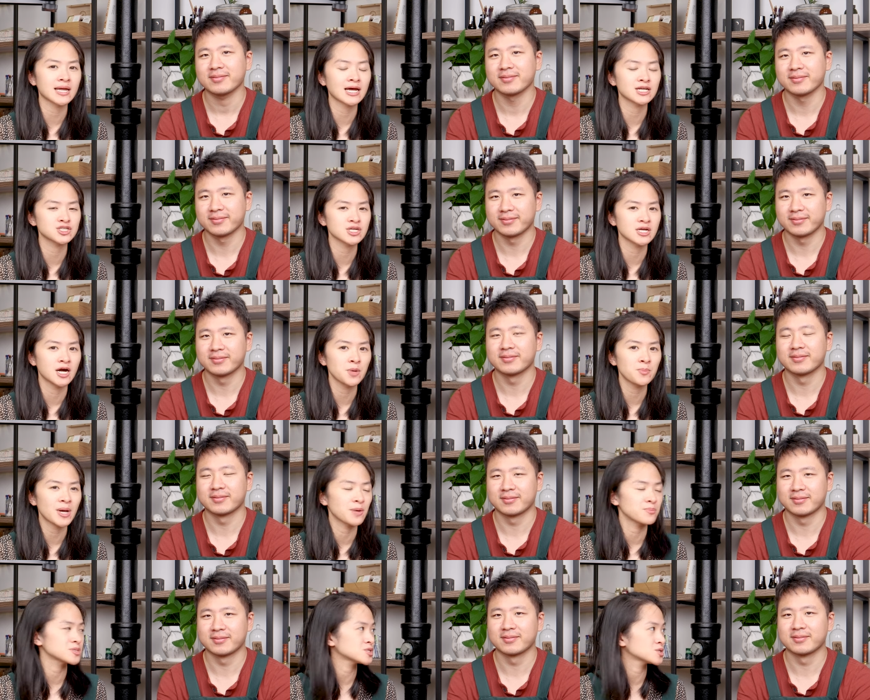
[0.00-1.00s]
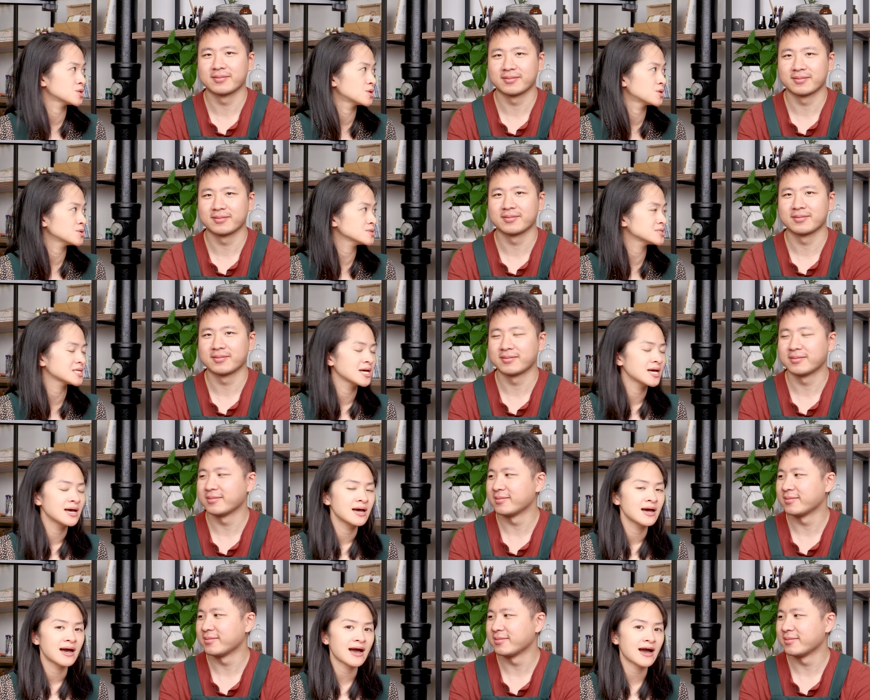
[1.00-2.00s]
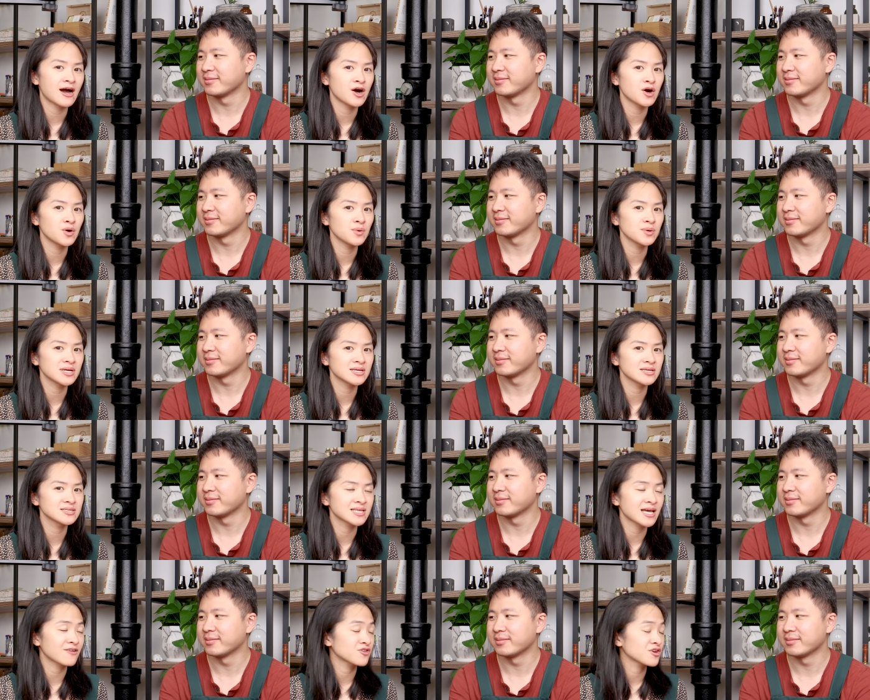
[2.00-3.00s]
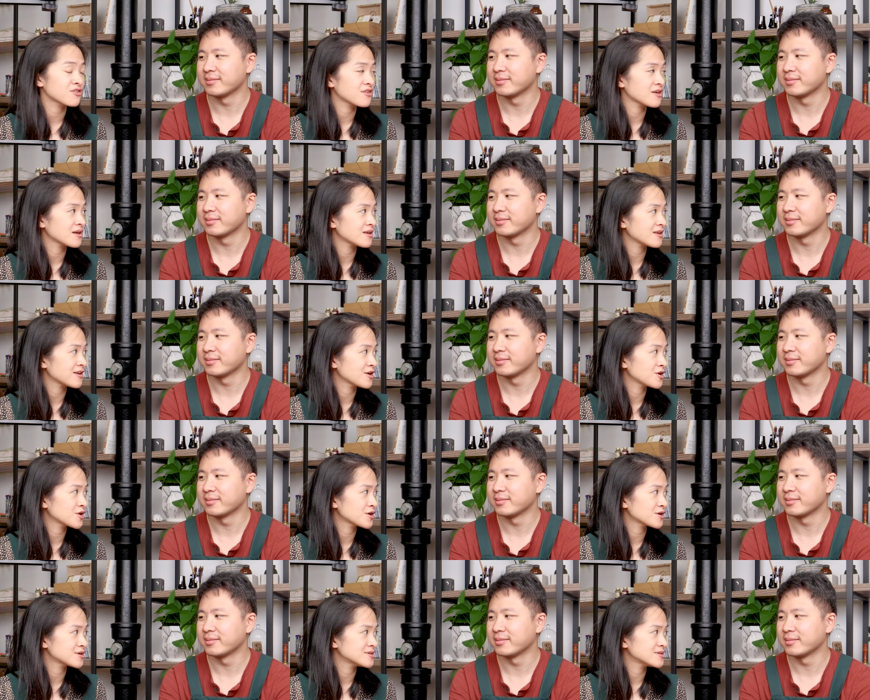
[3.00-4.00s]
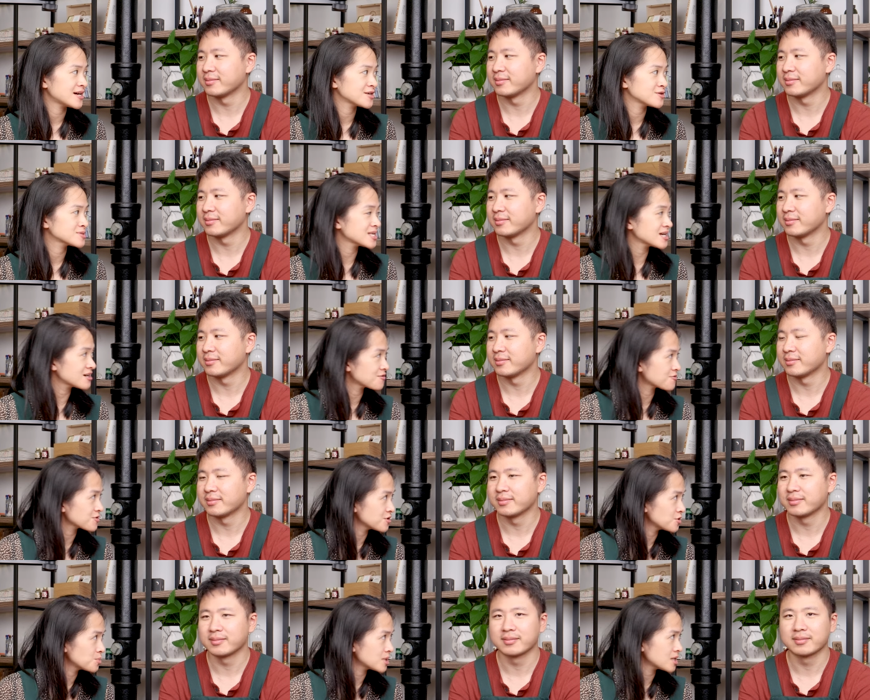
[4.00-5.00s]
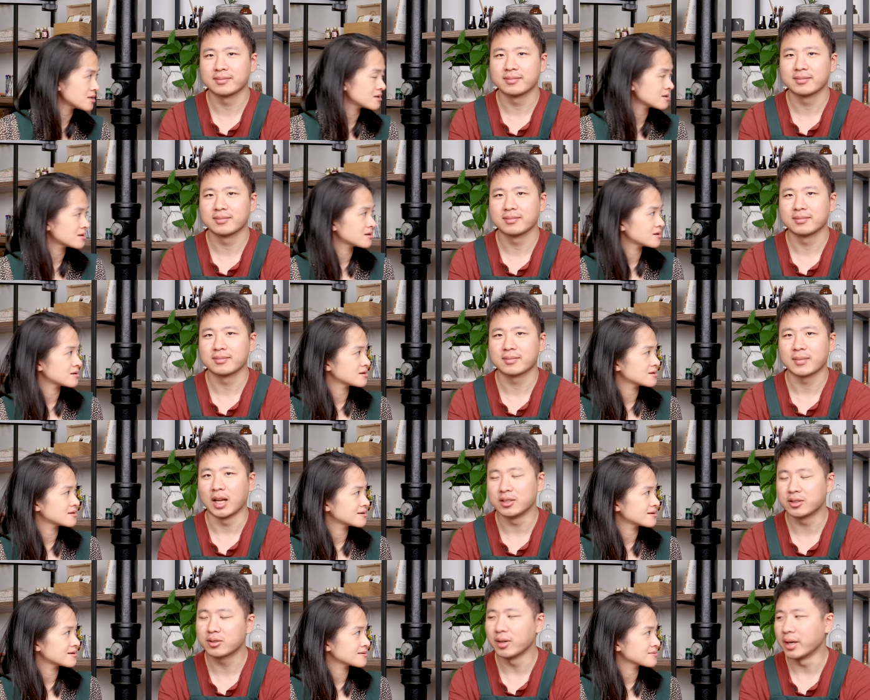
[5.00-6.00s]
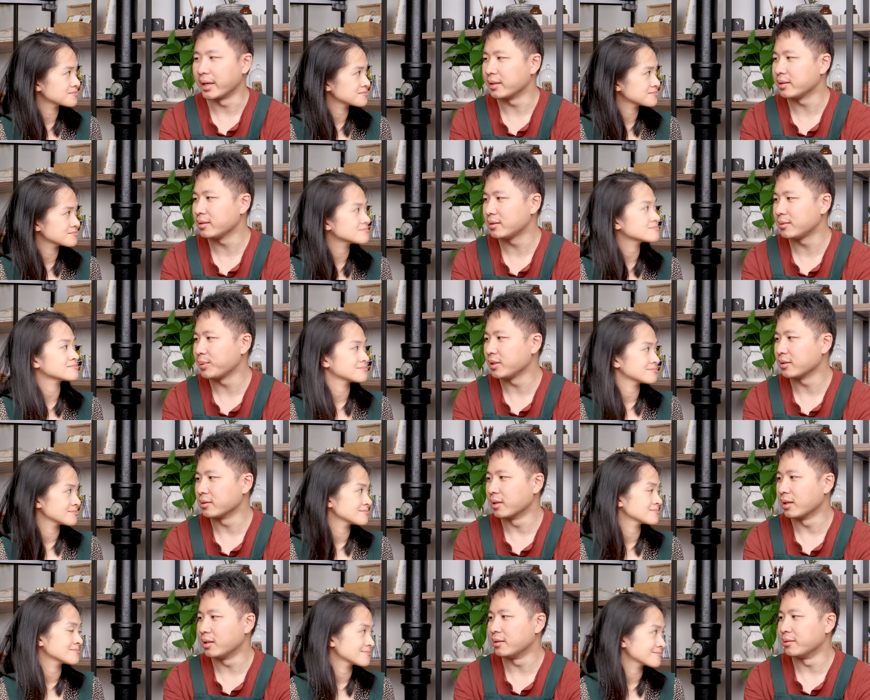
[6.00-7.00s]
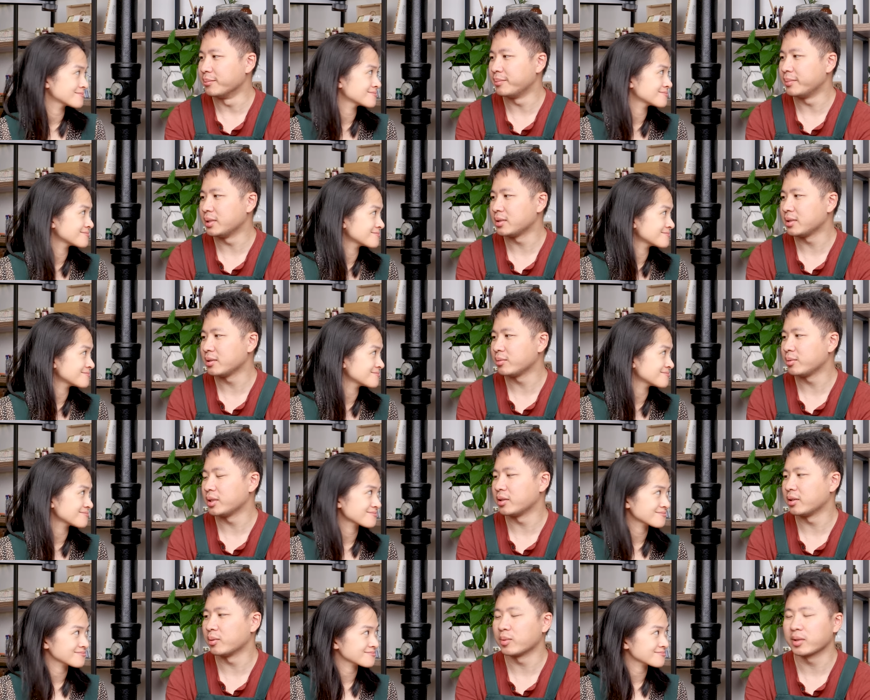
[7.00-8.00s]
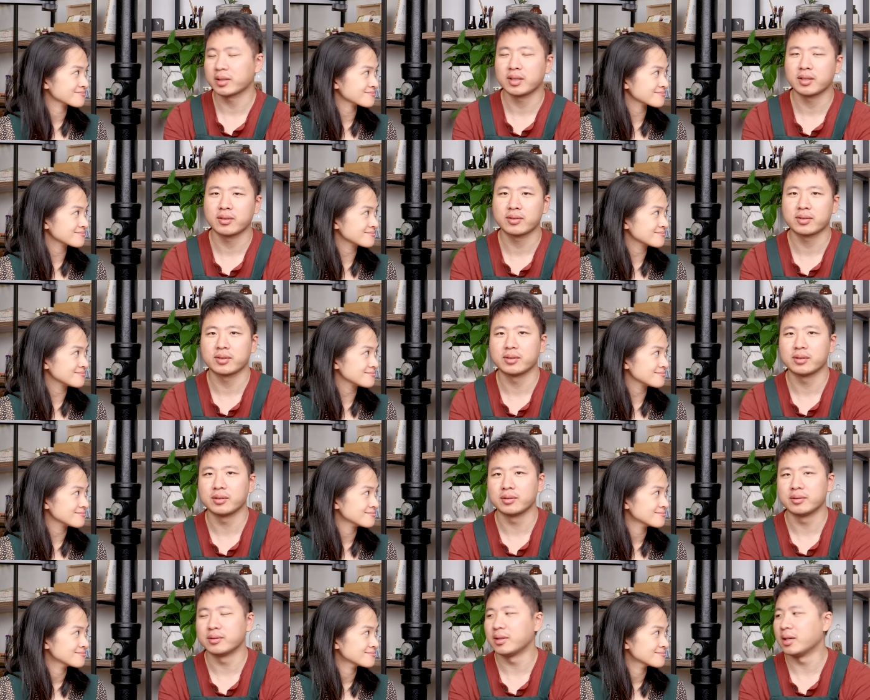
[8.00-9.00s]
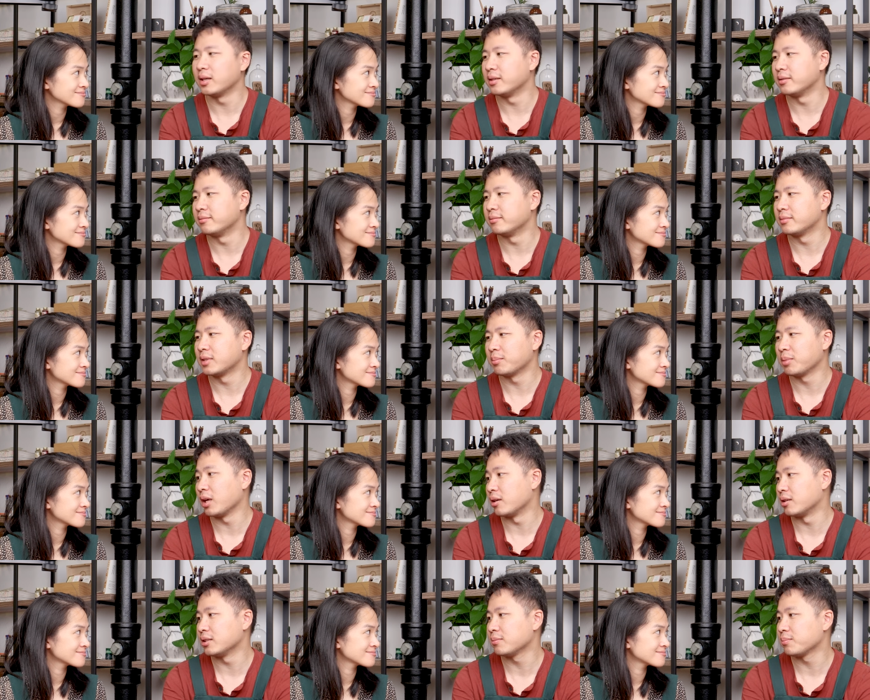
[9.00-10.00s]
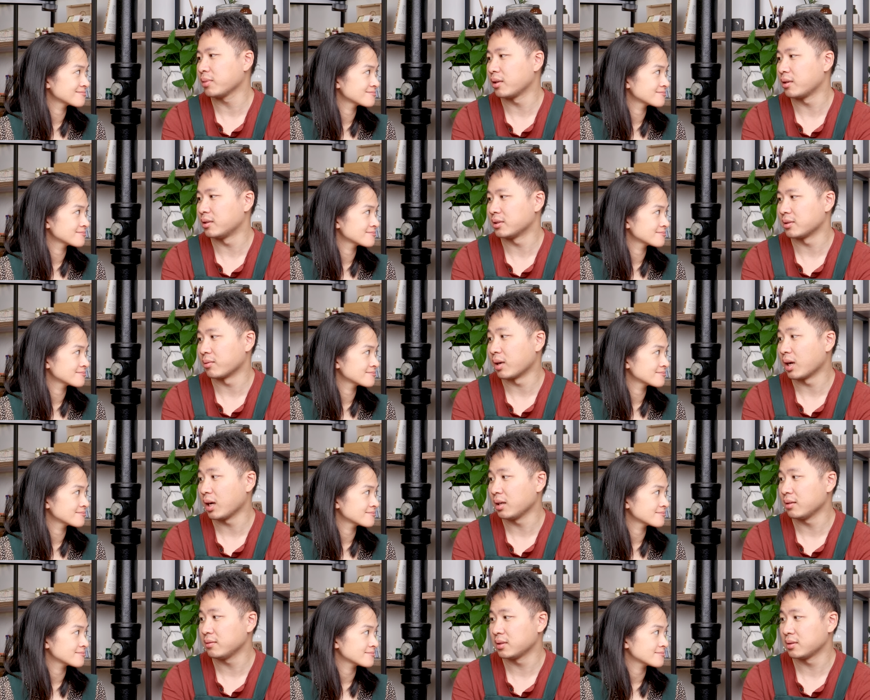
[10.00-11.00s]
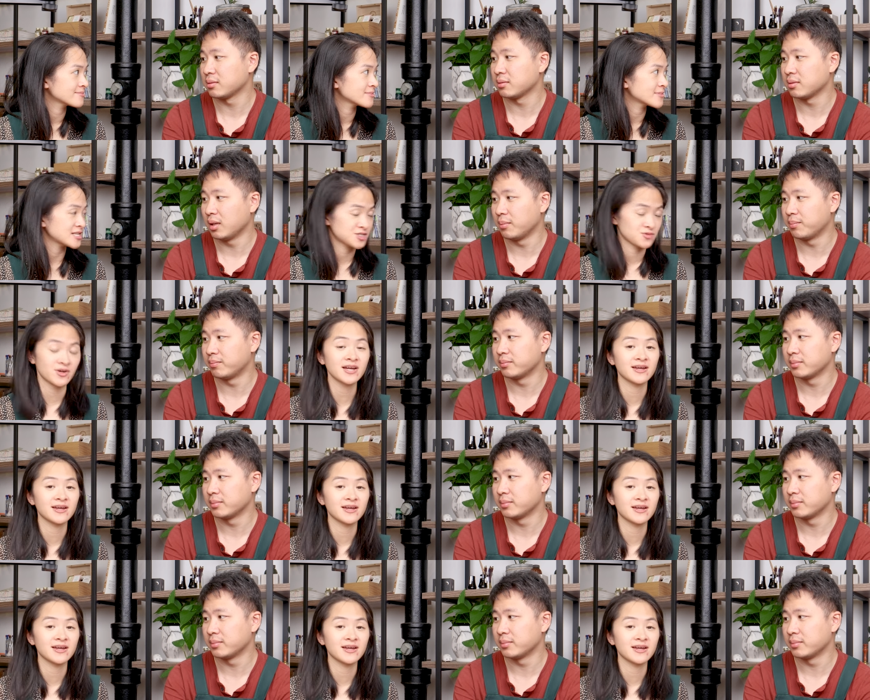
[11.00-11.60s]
Speaker 1: catching up episodes. How is everything here at Yoseka for you, Ben?
Speaker 2: It's great. It's been um, busy. We are working through um, the planners. Planners arrived. That's a,